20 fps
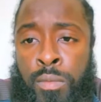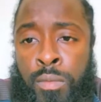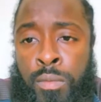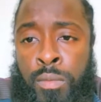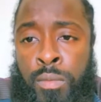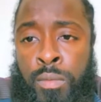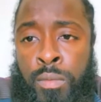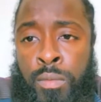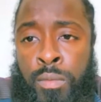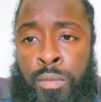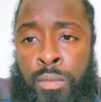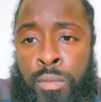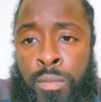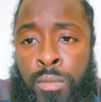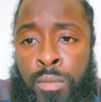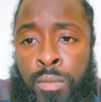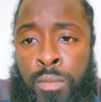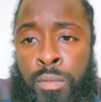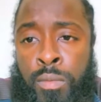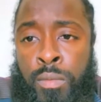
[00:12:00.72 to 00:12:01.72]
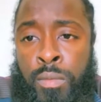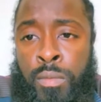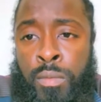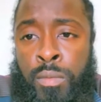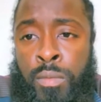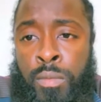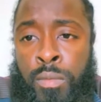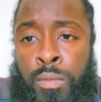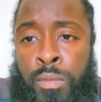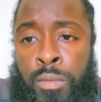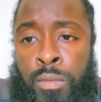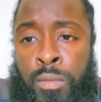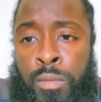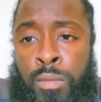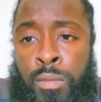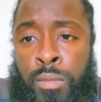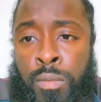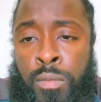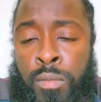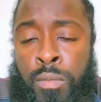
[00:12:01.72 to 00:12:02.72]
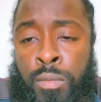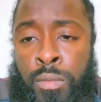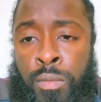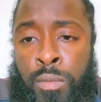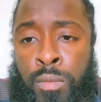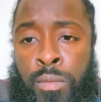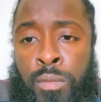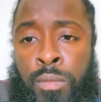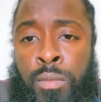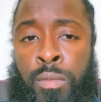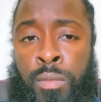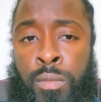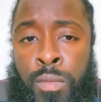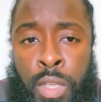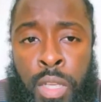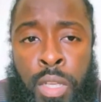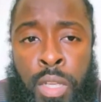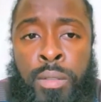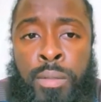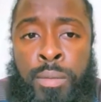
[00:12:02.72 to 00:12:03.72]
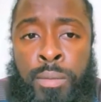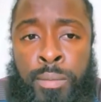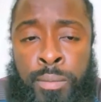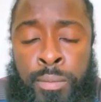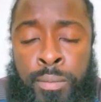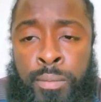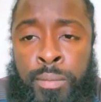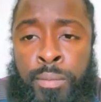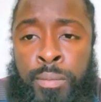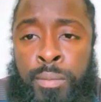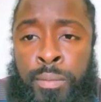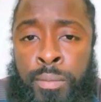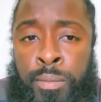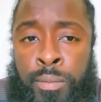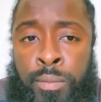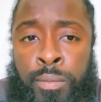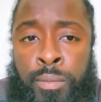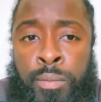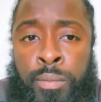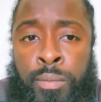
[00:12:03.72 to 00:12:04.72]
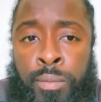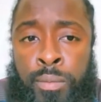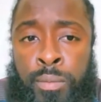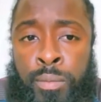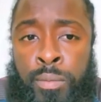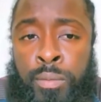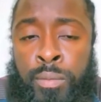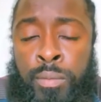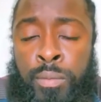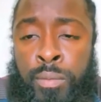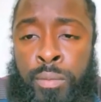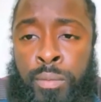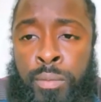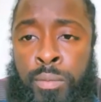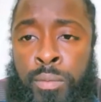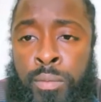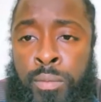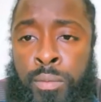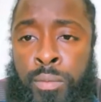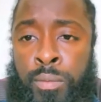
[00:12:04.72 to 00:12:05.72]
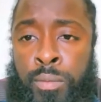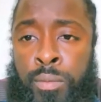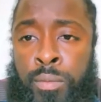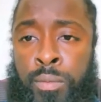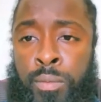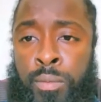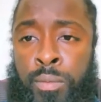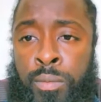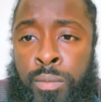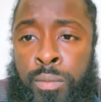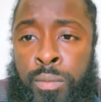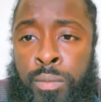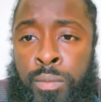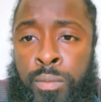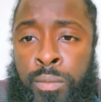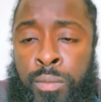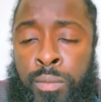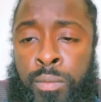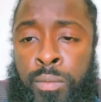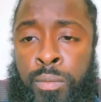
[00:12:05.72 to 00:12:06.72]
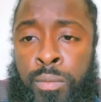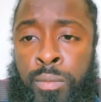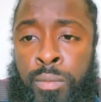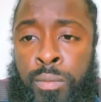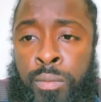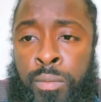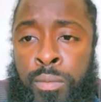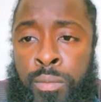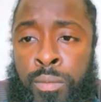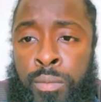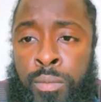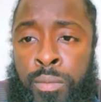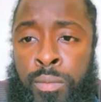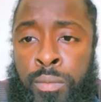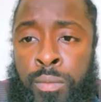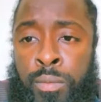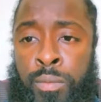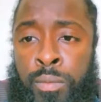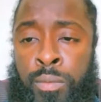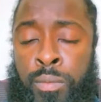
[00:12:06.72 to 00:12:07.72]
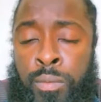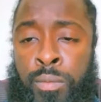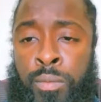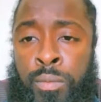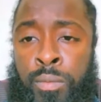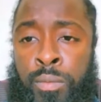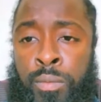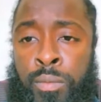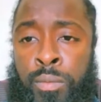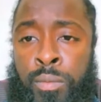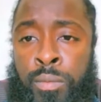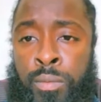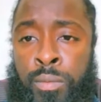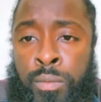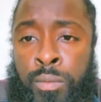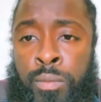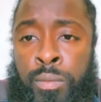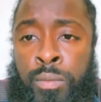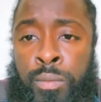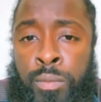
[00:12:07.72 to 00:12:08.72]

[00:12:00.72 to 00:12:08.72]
(silent)